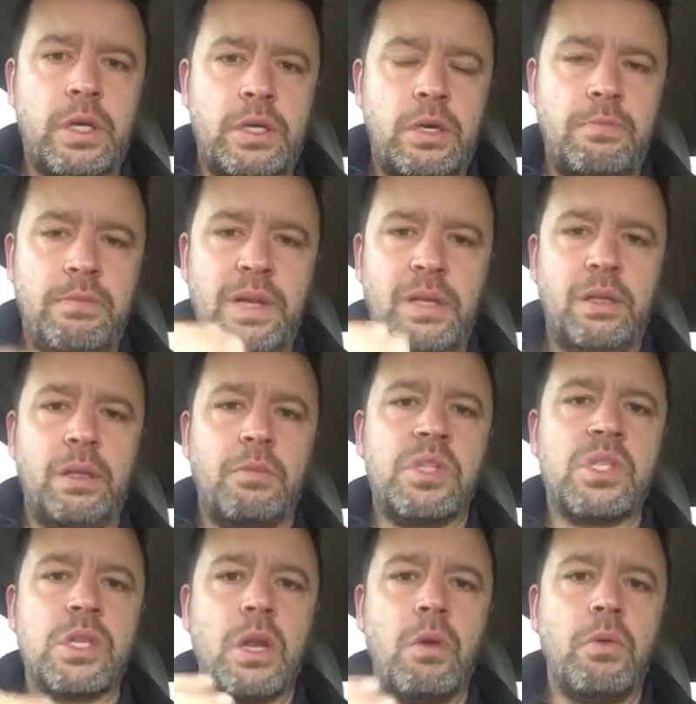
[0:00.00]
and you'd build up
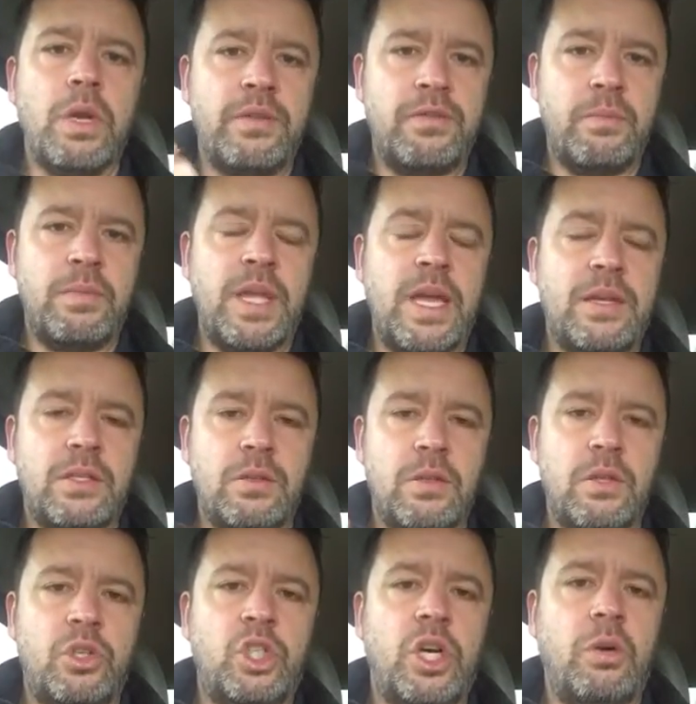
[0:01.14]
slowly from there, so that
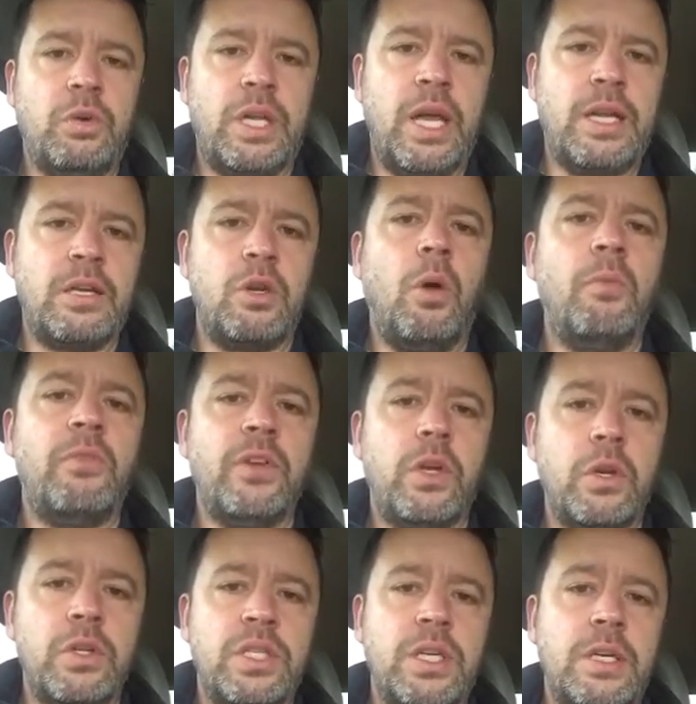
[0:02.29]
the child gained
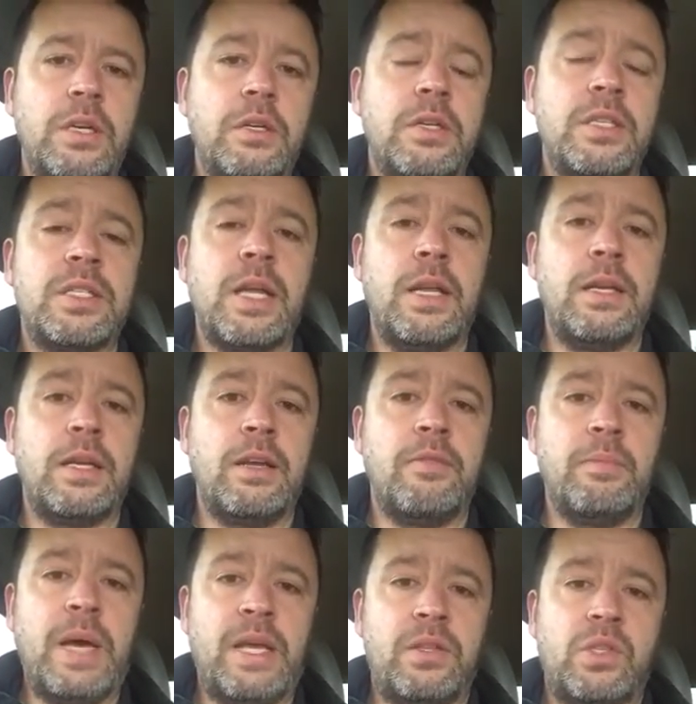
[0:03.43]
confidence in an understanding
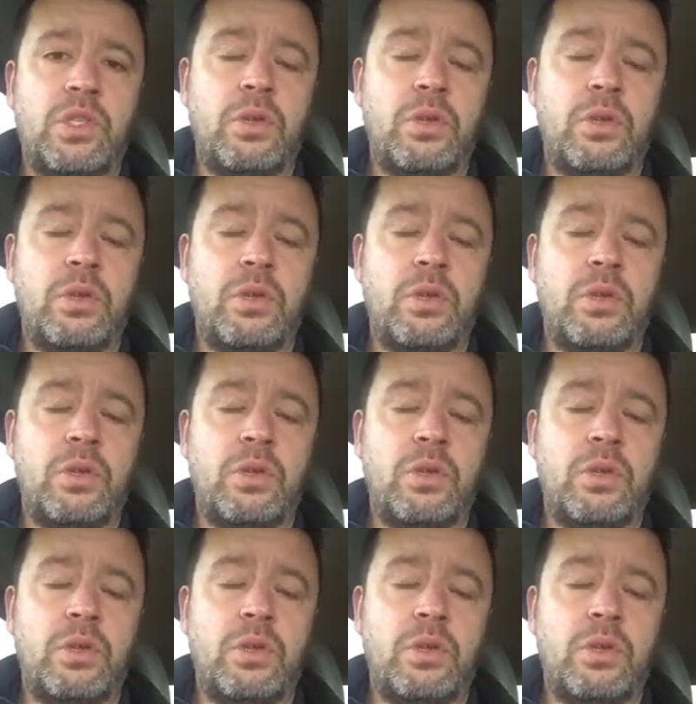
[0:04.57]
of maths,